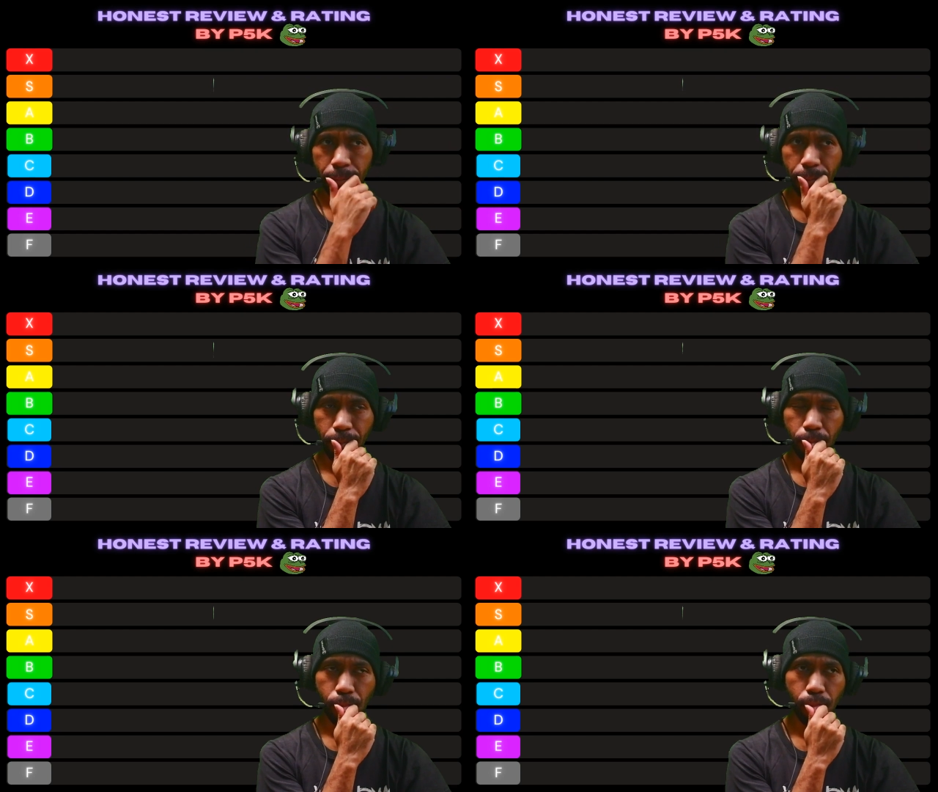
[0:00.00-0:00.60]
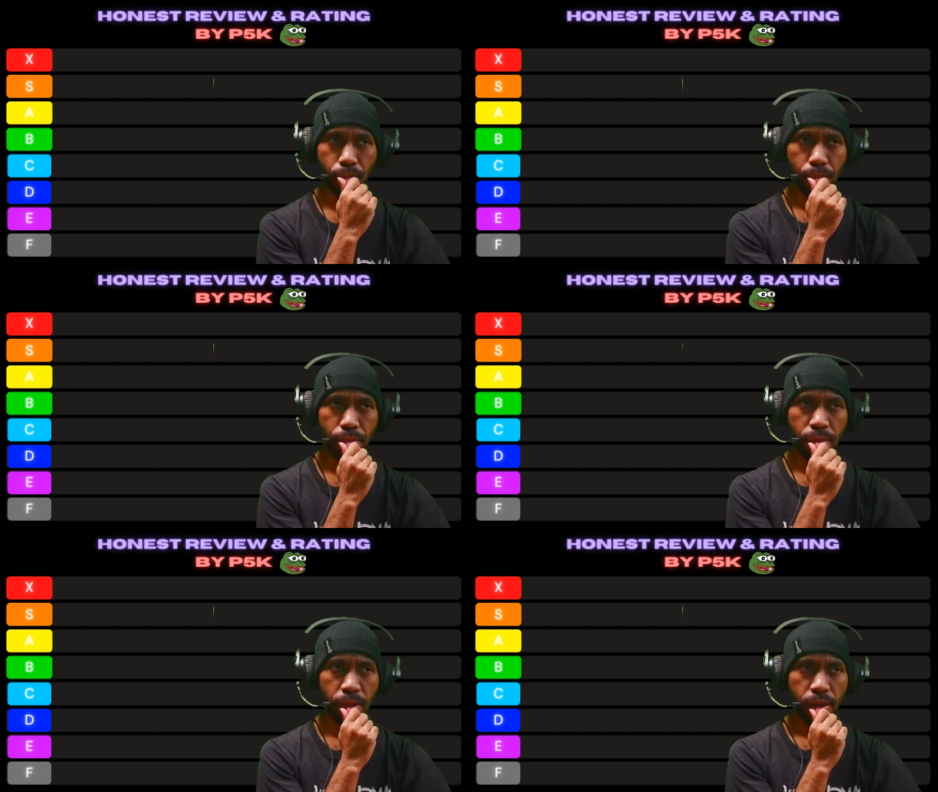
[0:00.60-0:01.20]

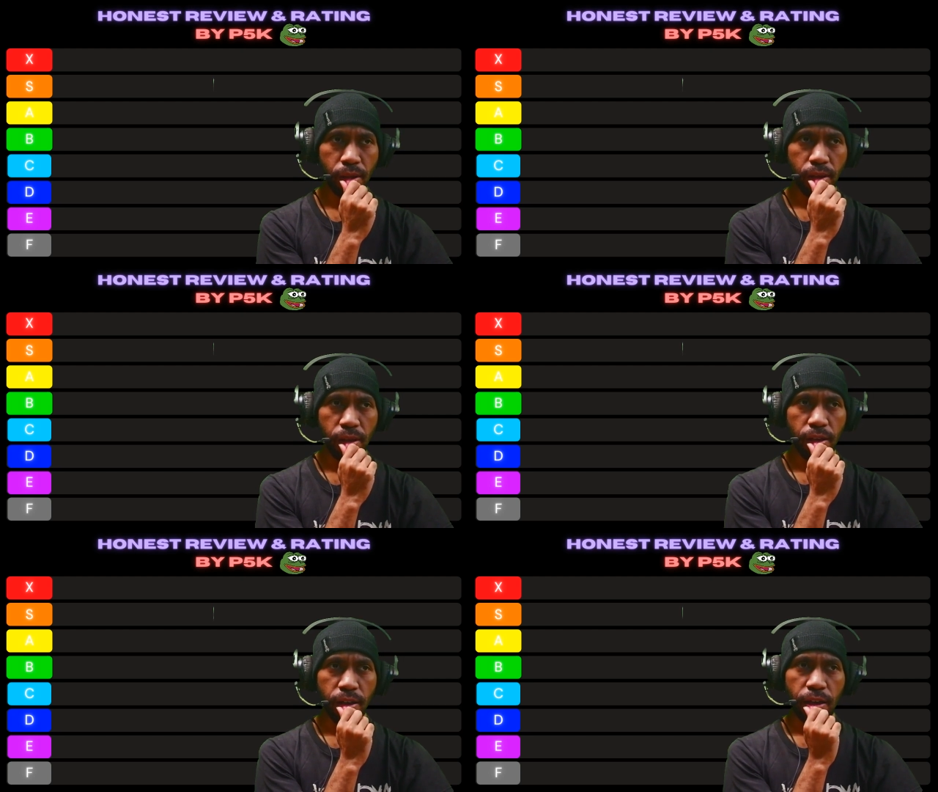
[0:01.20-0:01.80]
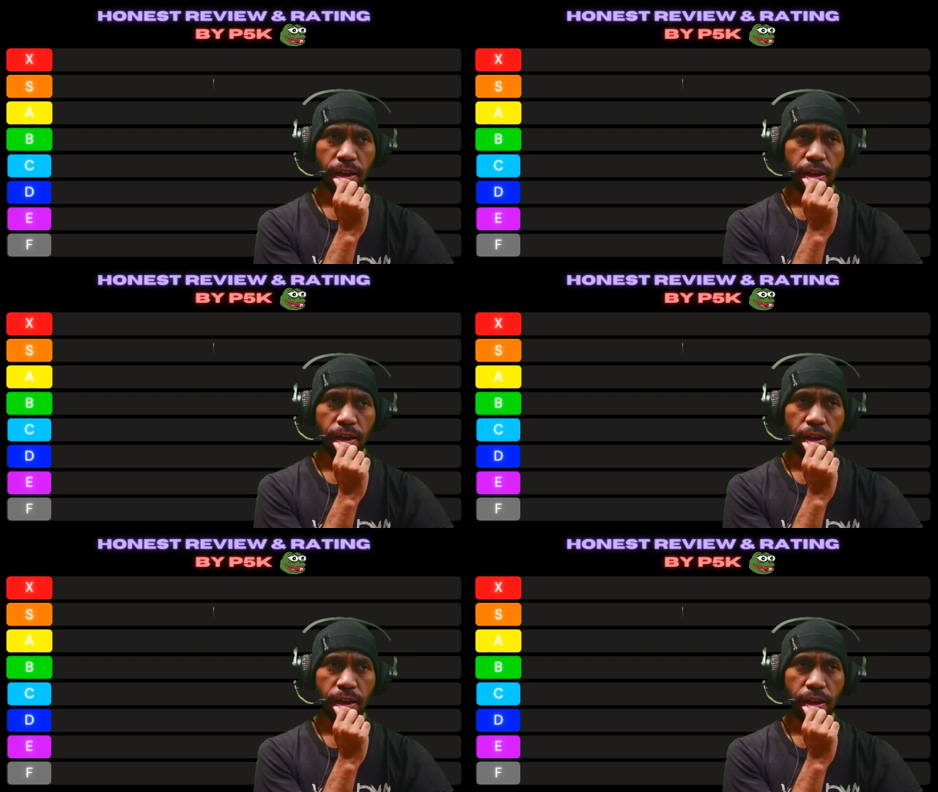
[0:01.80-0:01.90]
(no one is talking)